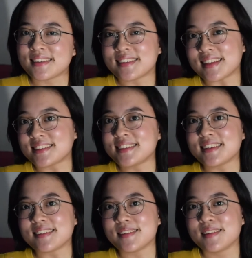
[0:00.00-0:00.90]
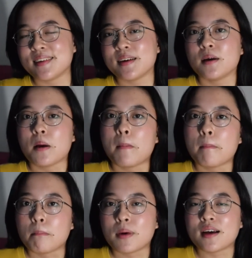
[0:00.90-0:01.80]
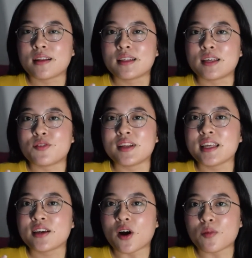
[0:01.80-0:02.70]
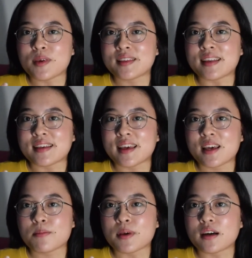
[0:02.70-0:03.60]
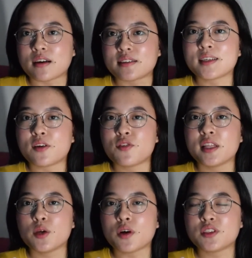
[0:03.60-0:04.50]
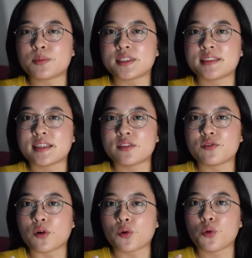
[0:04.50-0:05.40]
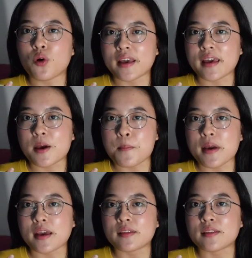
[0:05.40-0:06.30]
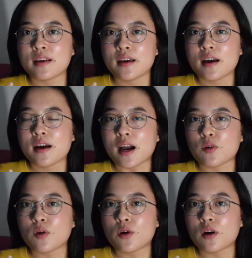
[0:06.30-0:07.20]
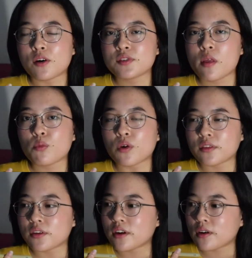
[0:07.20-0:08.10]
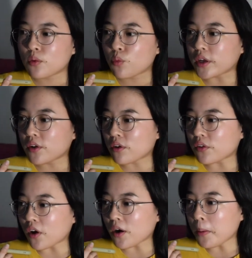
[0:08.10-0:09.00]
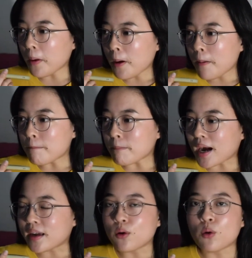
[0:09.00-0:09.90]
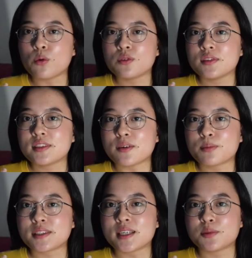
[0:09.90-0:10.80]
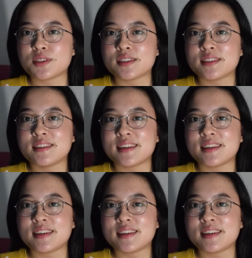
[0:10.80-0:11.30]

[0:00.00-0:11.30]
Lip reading: that's it. But it really got me thinking because I really want to be seen for who I am, and I often wonder whether or not my own self-perception